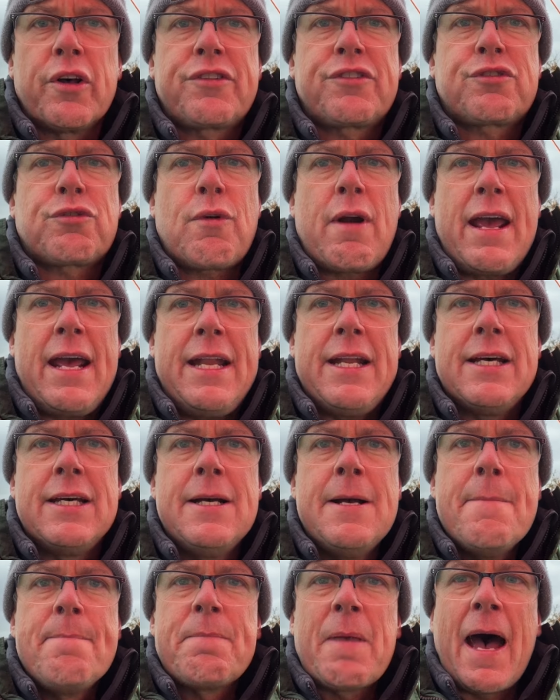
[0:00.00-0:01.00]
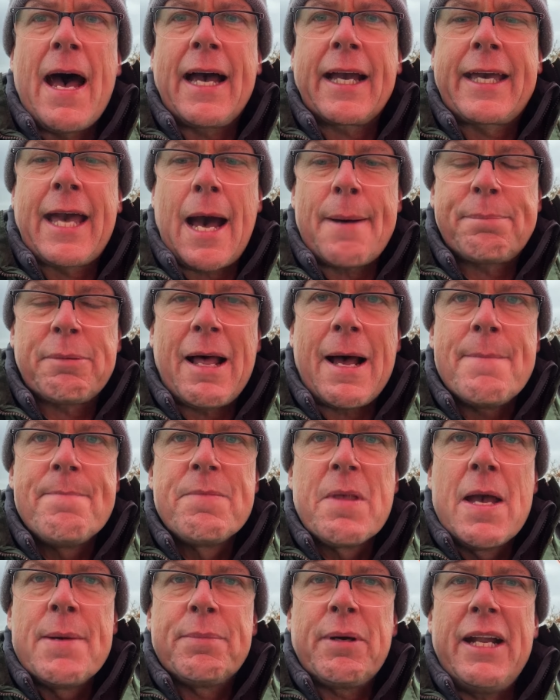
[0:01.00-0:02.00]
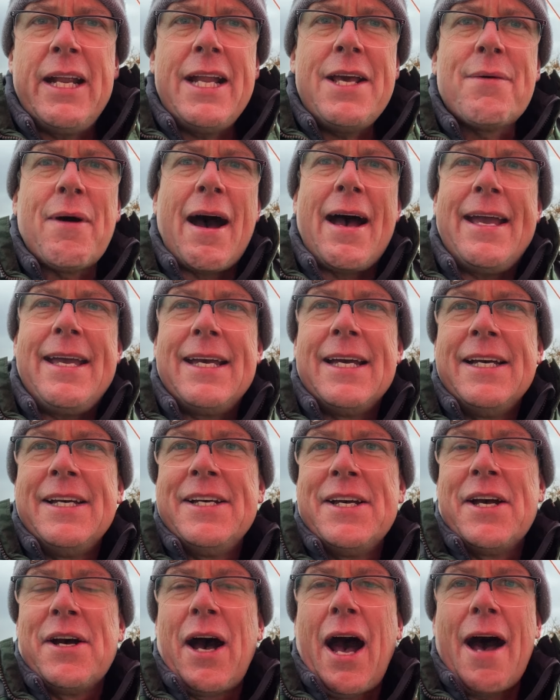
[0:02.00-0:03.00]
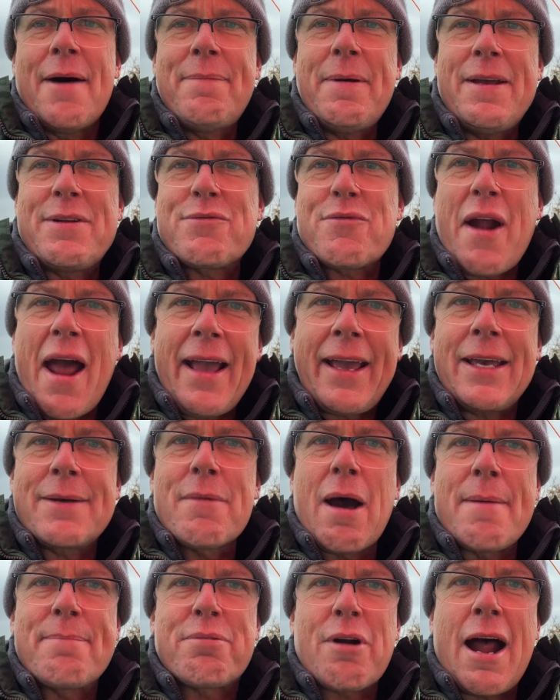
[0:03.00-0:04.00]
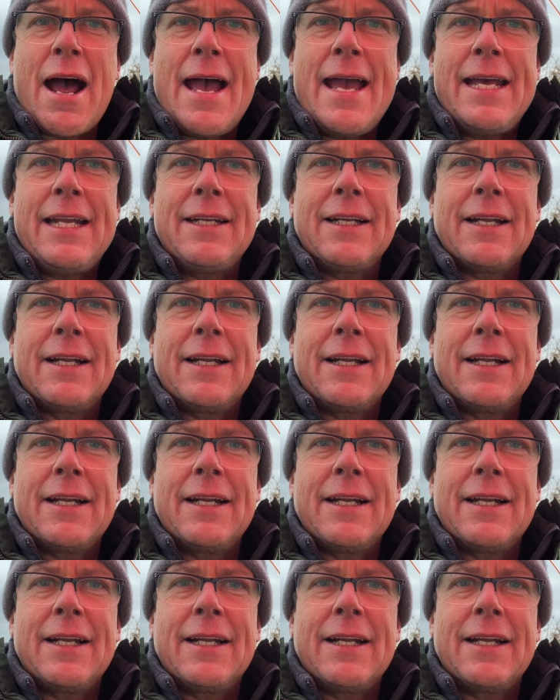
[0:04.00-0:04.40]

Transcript: thread coupler. But anyway, I've been racking my brain